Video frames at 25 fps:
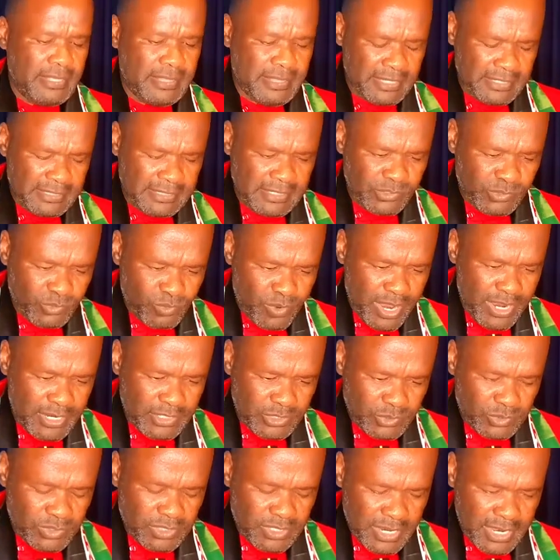This is
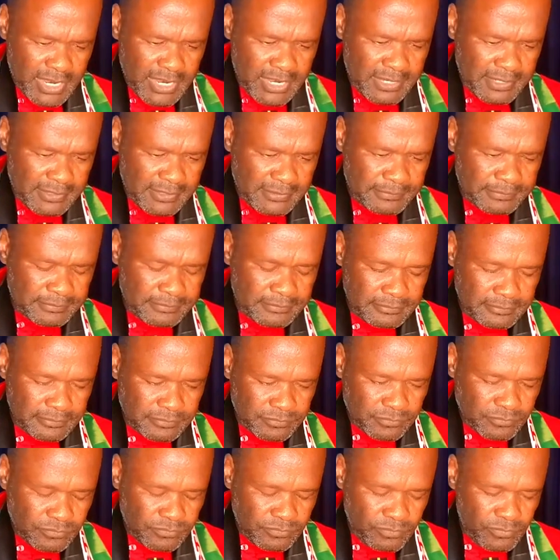why today
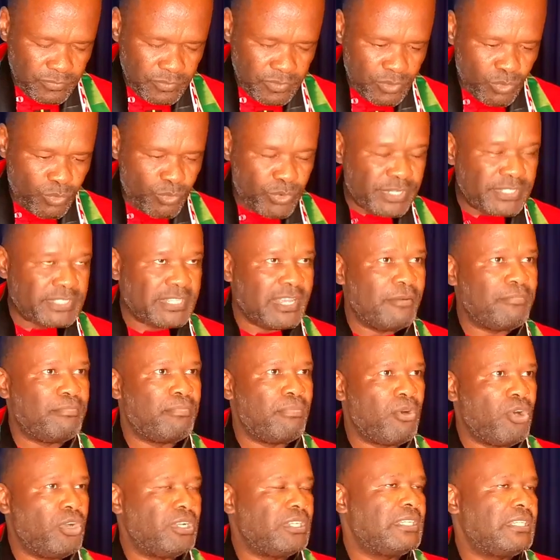we
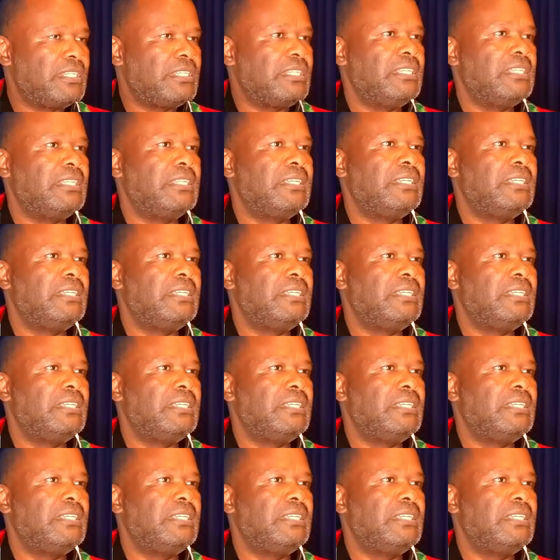support